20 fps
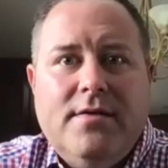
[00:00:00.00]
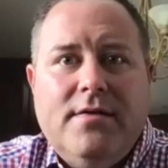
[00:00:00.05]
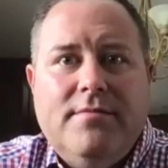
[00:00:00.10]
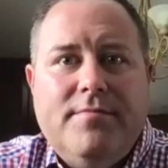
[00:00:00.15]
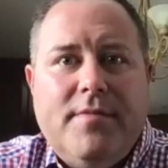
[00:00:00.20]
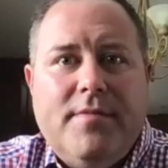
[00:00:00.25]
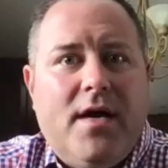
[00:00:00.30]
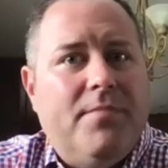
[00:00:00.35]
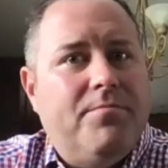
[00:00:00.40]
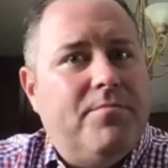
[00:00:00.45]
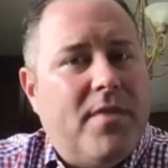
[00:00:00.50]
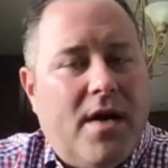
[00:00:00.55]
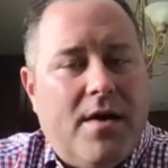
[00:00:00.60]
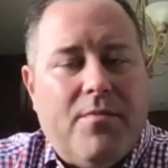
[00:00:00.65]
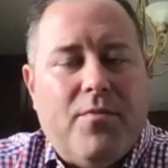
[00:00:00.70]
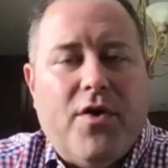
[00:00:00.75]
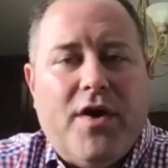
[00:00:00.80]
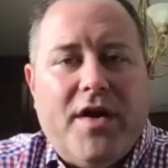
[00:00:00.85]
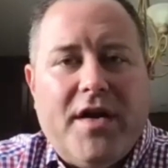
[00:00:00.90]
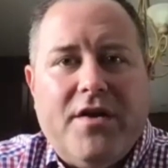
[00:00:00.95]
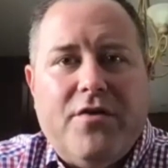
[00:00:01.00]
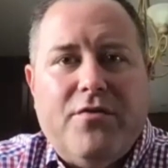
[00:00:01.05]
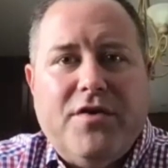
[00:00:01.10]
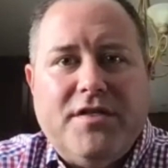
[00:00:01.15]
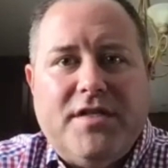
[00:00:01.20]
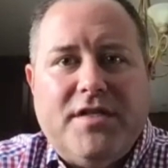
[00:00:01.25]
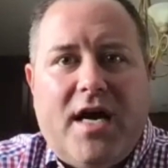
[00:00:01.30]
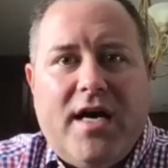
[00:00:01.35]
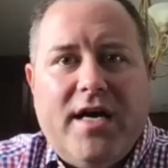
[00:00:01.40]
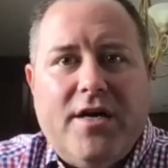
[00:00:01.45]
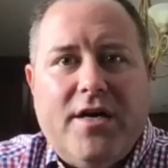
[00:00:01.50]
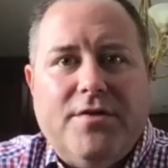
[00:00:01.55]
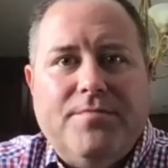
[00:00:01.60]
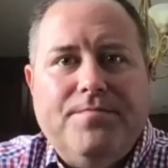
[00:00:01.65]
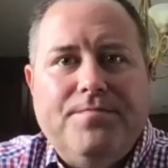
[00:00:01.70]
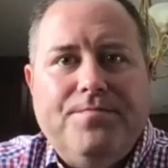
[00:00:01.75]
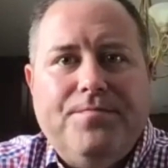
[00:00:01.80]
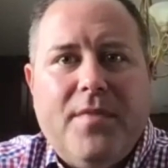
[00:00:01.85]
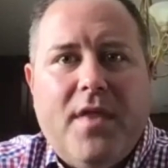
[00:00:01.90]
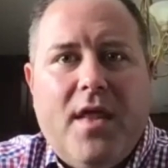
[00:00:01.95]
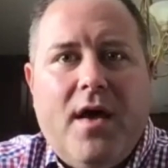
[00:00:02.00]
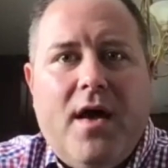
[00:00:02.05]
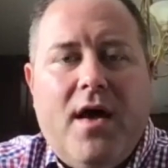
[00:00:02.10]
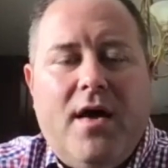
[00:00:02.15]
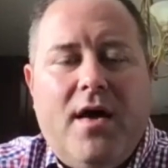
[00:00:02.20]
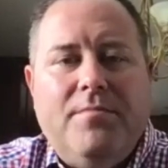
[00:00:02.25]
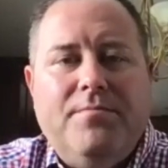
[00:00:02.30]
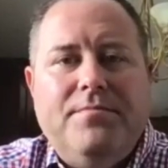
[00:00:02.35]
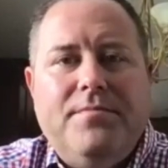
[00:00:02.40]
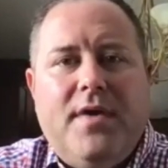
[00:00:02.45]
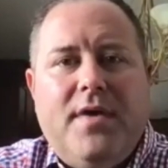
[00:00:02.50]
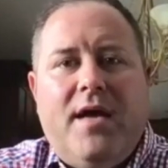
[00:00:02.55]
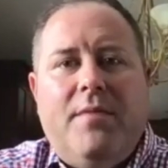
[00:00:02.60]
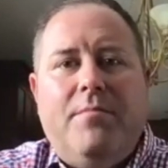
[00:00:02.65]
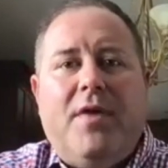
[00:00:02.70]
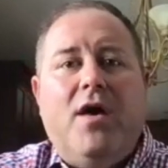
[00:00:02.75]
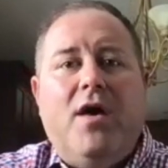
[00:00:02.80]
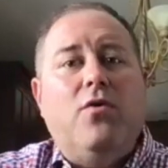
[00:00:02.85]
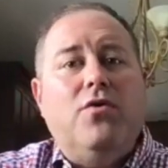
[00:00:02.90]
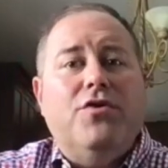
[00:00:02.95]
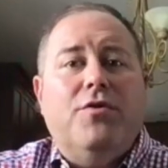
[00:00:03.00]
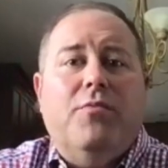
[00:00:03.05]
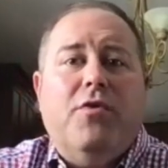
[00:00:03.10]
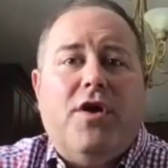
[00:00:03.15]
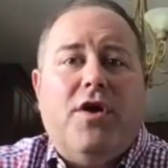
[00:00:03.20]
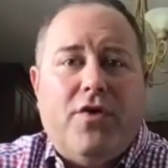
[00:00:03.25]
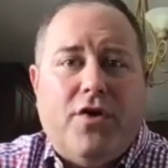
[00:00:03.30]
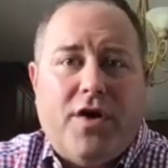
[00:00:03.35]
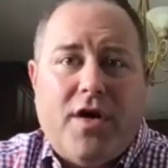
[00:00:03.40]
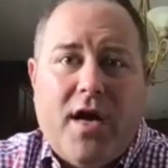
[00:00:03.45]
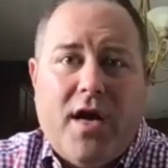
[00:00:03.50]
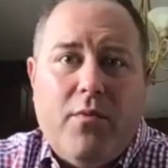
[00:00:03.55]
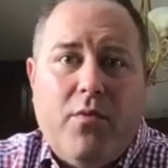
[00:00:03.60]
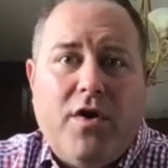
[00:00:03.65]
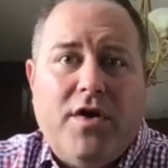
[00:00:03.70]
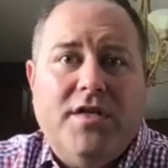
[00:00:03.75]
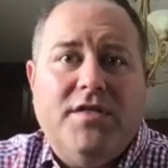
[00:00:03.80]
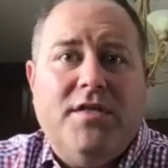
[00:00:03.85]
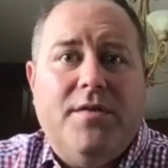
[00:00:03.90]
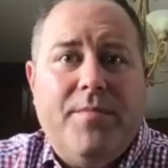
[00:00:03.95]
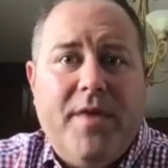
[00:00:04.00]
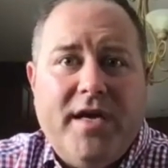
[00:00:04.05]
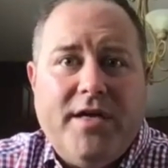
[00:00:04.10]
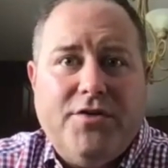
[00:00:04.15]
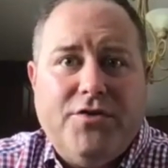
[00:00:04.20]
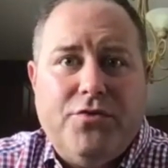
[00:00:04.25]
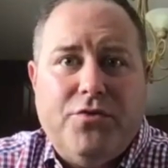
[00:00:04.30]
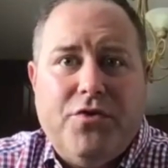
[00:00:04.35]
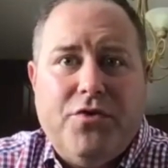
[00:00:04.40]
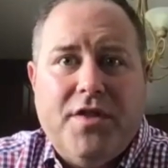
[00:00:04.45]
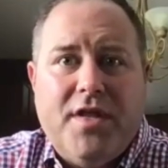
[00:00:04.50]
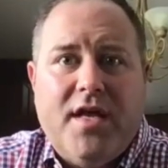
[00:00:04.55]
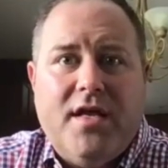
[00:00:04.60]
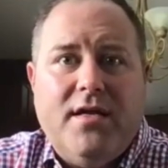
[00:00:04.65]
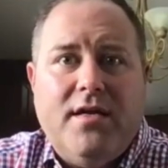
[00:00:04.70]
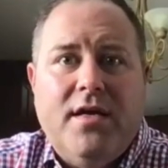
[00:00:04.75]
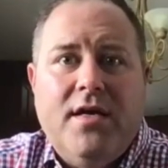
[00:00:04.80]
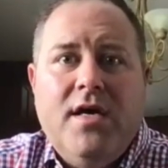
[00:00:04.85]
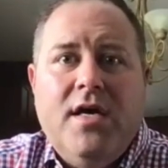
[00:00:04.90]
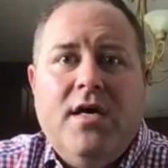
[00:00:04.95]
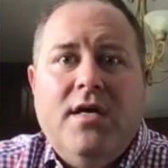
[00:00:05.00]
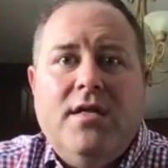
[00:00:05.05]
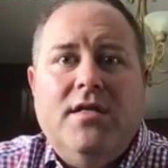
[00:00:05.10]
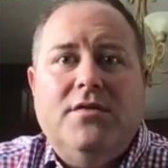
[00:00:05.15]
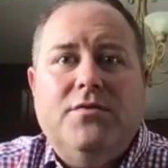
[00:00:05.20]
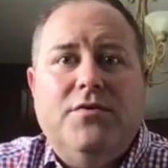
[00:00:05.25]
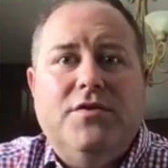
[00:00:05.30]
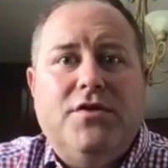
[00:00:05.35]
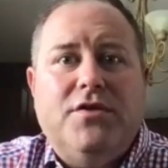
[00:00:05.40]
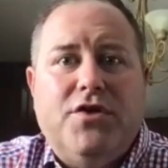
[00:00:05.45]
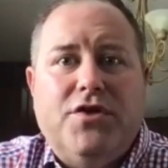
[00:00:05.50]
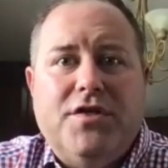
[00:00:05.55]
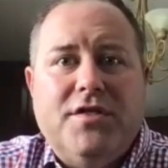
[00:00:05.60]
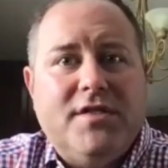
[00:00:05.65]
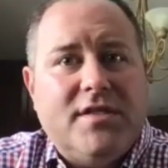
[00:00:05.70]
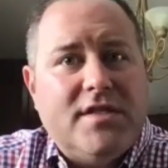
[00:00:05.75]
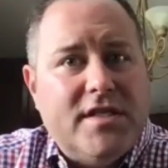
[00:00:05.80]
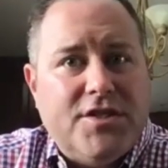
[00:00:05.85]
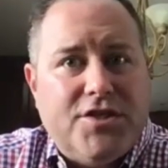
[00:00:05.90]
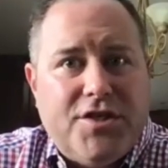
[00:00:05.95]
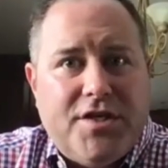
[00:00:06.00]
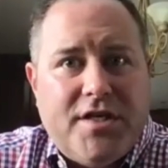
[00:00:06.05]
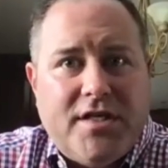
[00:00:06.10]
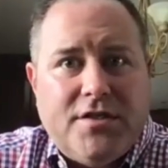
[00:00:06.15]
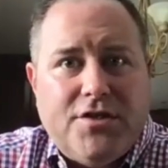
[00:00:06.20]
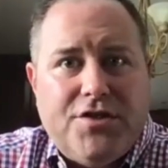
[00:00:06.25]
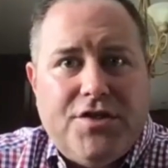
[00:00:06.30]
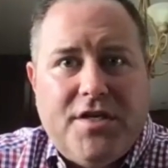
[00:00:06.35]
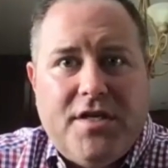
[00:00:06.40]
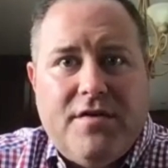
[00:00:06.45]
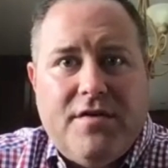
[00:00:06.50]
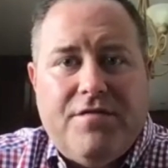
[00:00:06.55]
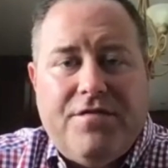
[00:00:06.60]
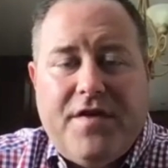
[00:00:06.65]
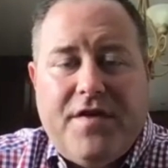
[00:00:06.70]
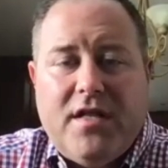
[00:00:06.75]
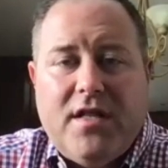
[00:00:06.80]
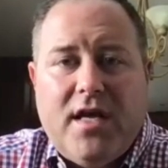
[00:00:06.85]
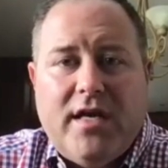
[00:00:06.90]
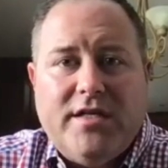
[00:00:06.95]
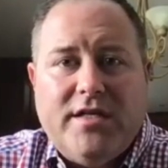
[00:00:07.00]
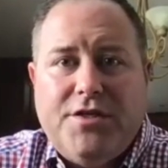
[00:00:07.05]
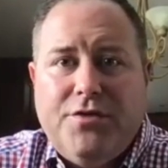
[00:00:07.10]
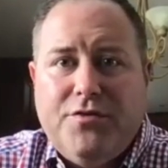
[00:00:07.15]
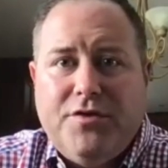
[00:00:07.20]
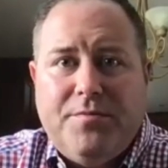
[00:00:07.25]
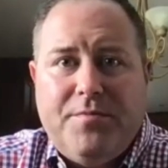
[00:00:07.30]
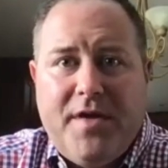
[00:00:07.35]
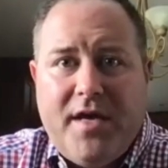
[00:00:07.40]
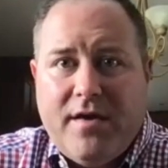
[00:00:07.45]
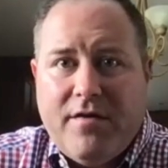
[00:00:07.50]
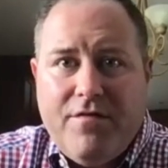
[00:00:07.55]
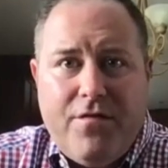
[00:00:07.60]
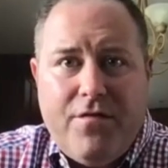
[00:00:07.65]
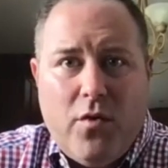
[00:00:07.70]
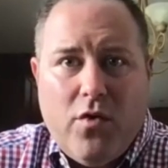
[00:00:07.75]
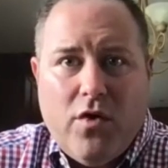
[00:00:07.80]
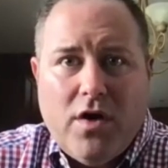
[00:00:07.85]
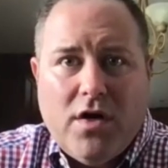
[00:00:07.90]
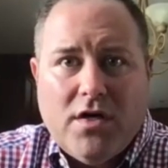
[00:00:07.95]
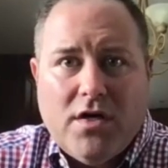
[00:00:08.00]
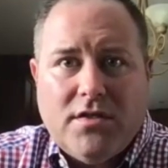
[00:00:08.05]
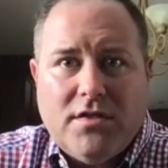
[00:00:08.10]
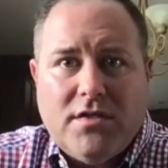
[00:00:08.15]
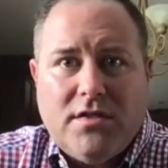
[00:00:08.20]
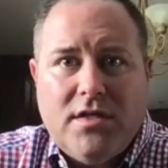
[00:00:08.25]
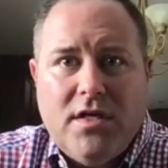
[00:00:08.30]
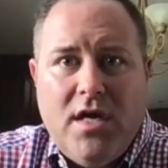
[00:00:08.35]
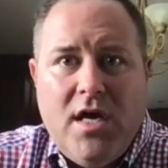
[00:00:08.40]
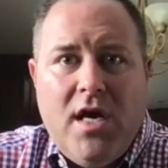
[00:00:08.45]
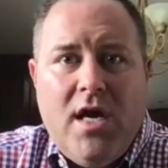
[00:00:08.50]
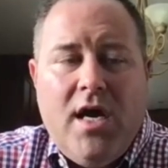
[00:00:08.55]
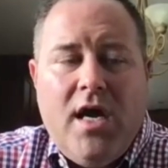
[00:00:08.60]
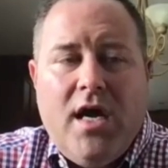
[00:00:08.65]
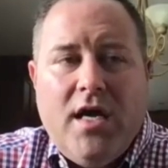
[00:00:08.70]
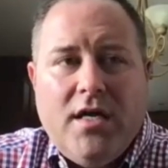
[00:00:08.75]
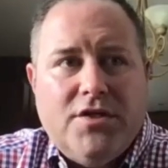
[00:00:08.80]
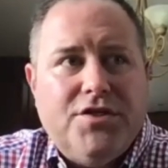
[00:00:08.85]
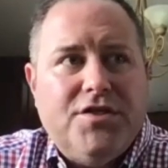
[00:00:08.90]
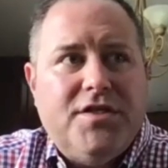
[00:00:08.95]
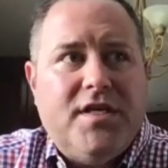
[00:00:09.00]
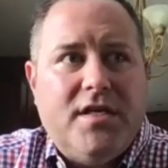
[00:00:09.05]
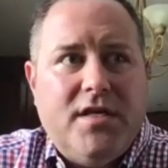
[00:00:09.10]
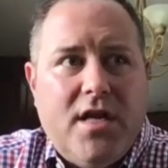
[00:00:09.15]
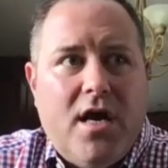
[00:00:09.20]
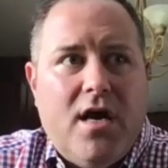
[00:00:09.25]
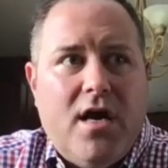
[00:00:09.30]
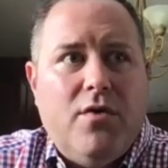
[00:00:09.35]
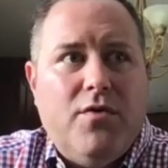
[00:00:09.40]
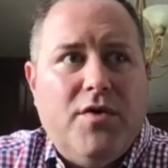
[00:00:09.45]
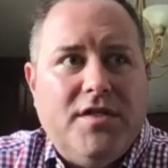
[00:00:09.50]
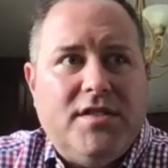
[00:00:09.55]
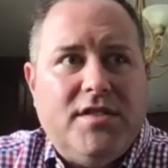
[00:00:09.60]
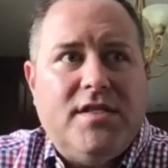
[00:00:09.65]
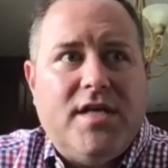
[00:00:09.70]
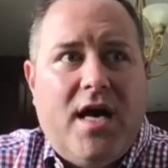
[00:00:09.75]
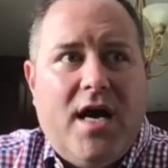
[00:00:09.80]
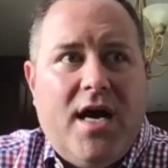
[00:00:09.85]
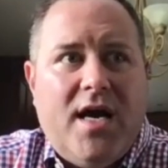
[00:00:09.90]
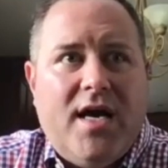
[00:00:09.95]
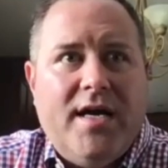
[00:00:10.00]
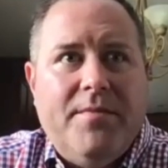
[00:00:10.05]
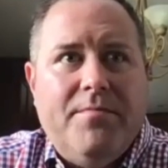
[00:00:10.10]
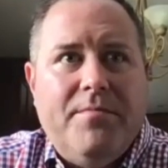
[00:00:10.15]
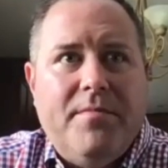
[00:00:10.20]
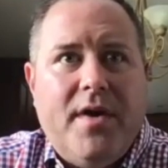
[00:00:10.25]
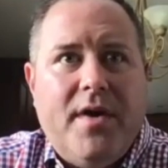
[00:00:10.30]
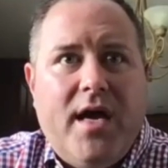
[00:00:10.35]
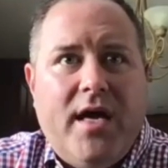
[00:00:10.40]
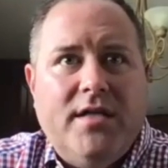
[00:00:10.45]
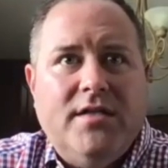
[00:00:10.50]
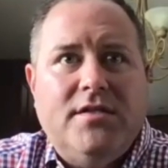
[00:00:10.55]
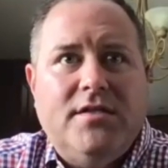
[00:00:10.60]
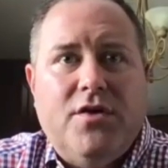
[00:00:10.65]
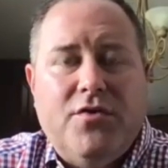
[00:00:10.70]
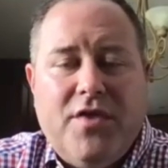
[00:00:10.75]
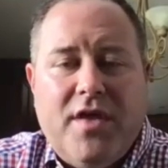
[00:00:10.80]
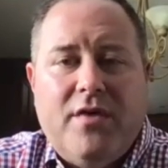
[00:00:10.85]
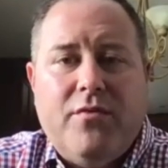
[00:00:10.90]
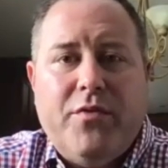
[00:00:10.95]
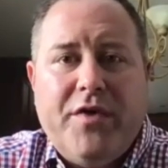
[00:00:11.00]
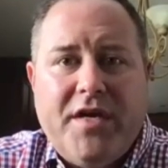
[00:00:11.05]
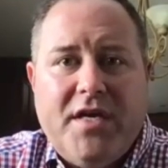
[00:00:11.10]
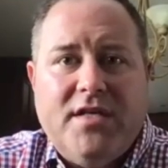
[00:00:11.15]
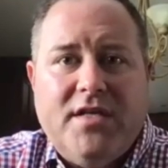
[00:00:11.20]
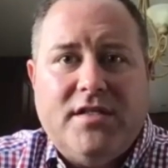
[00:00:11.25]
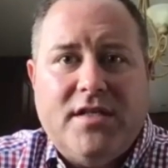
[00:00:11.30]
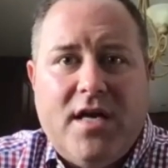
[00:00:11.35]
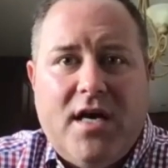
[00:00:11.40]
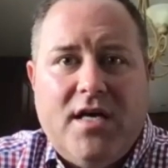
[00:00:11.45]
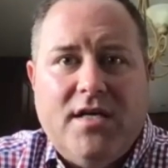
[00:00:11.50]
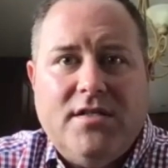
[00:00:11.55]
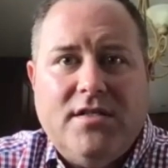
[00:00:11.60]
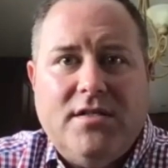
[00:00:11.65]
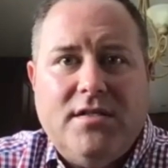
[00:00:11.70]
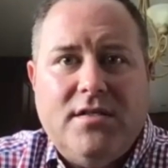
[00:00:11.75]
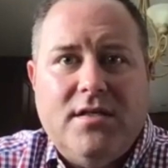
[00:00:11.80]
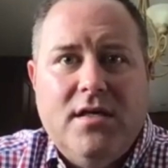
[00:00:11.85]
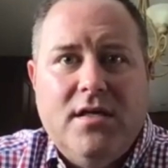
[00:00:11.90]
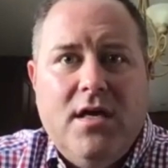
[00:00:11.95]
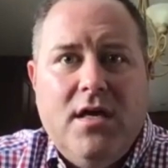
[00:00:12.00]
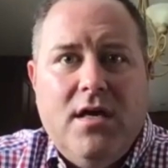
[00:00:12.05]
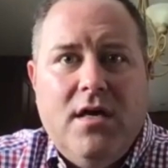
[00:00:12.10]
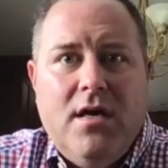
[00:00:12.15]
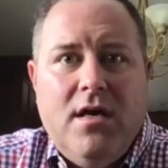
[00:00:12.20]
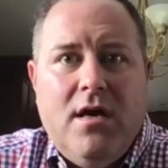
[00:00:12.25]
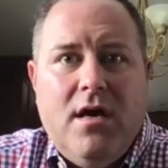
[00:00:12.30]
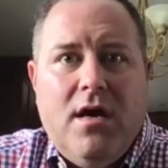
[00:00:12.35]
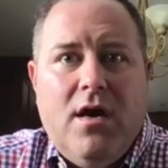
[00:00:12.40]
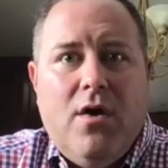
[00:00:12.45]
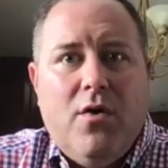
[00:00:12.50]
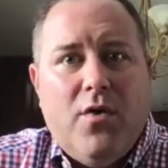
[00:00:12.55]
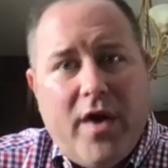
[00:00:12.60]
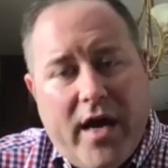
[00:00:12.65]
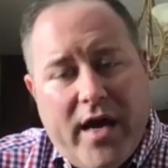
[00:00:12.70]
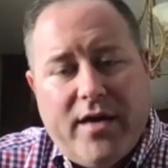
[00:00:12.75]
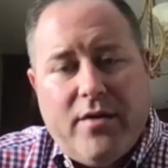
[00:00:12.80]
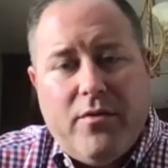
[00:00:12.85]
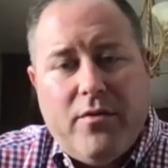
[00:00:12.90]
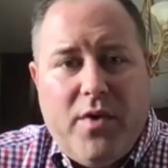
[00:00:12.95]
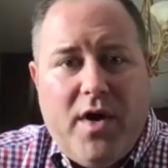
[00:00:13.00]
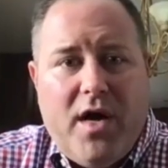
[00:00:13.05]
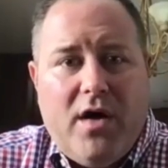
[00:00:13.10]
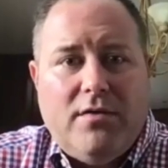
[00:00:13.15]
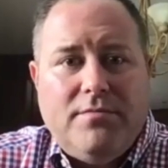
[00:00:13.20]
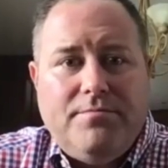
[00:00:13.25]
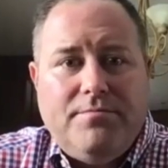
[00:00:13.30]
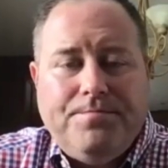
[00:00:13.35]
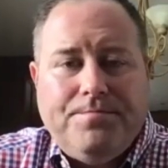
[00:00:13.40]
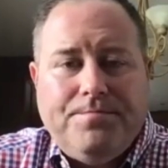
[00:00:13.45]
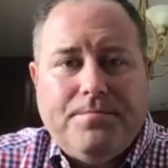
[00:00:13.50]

I'm ready to retire. And my older brother and I wanted to make sure that this was her decision. She didn't feel like she was being forced. And she said, no, it's time. And so then we discussed, okay, well,